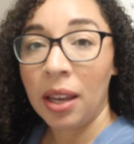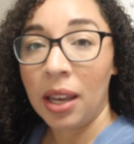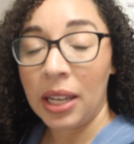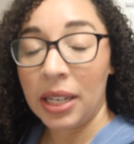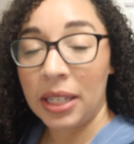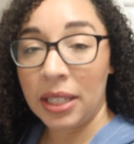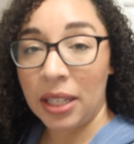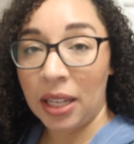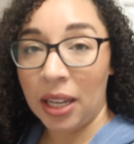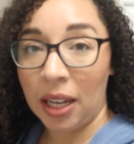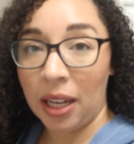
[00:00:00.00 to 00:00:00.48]

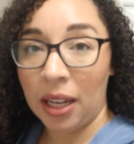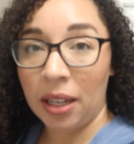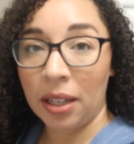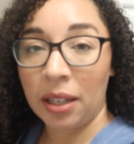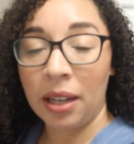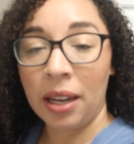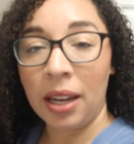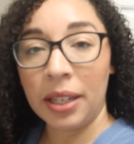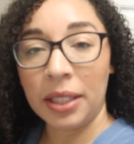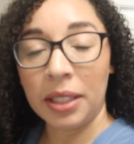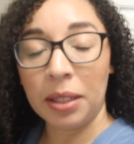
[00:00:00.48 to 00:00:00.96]
and to
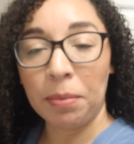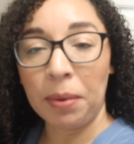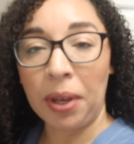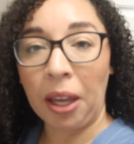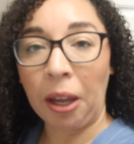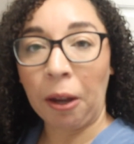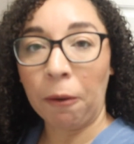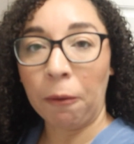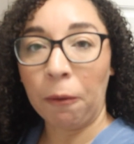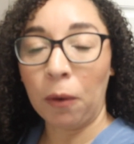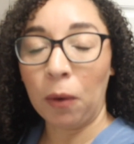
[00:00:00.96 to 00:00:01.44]
eat and to
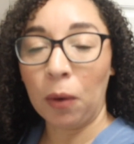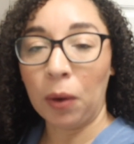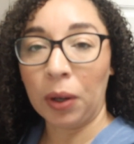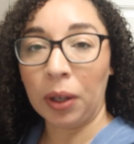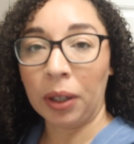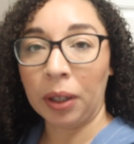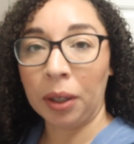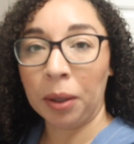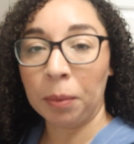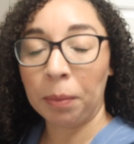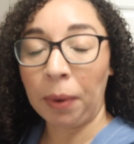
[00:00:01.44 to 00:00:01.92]
make
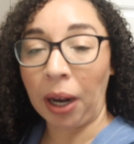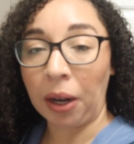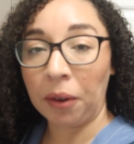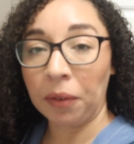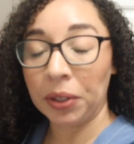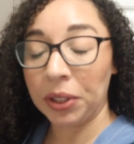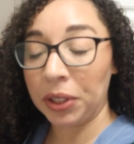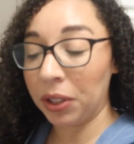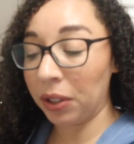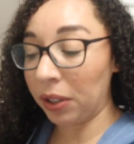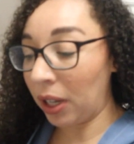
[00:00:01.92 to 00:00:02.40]
for
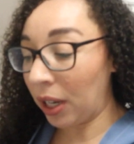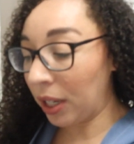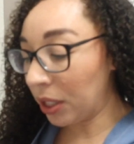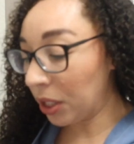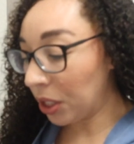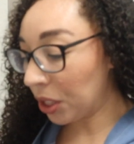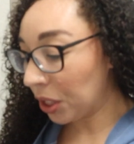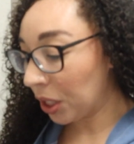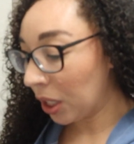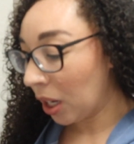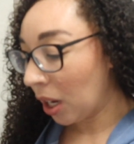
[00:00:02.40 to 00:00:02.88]
breakfast or
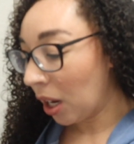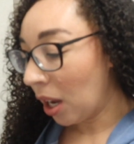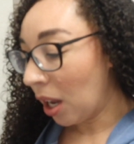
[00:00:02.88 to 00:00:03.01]
lunch.